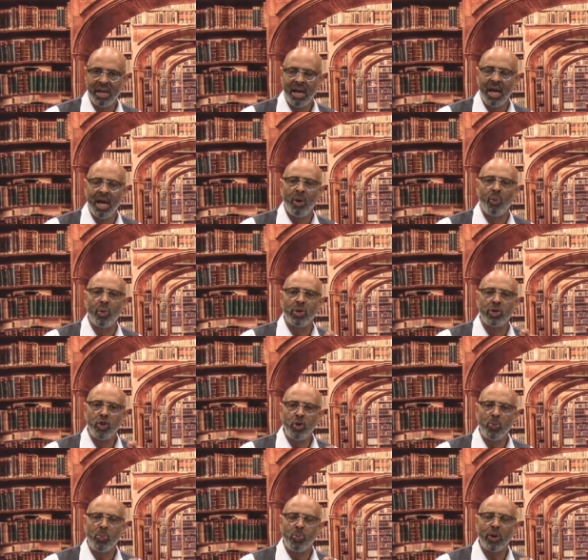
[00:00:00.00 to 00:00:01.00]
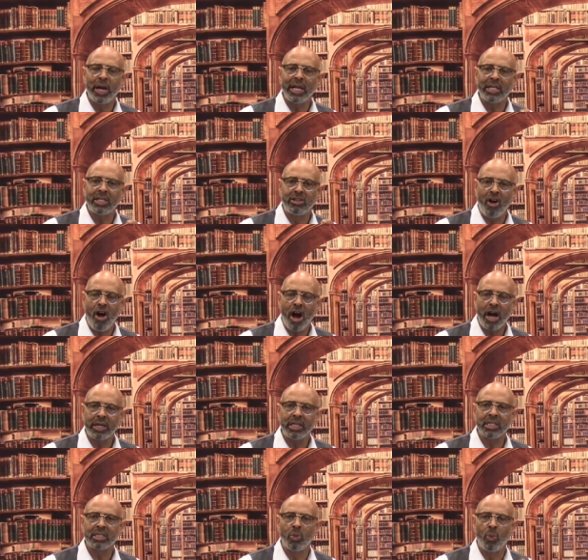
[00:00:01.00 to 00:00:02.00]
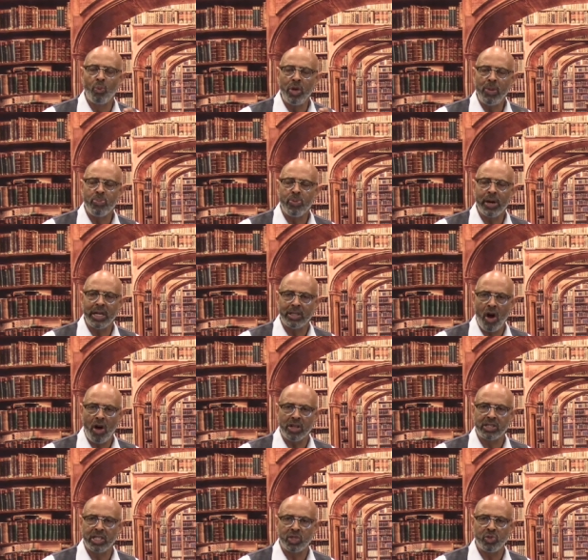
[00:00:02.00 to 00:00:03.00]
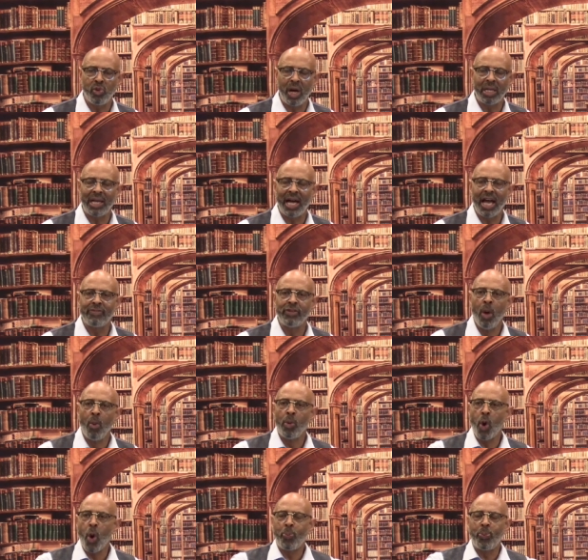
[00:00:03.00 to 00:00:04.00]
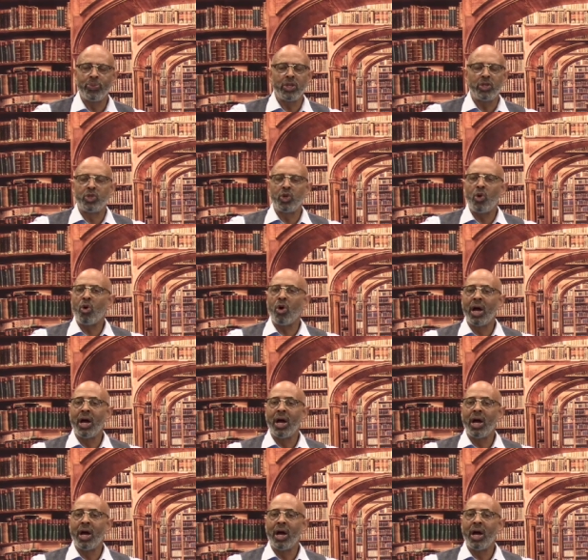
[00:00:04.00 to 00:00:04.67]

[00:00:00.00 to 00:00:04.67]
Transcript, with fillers: When you bring darkness, when we bring darkness into our life, we open the door.